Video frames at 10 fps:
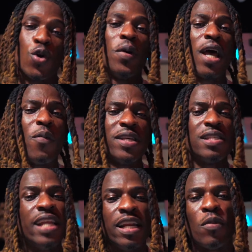So without
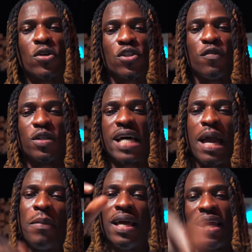wasting any much of your
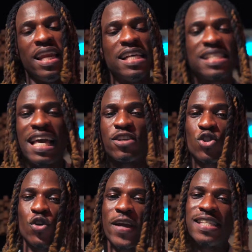time, let's
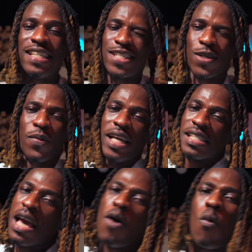get straight into
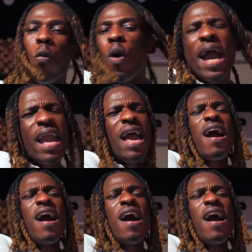it. What?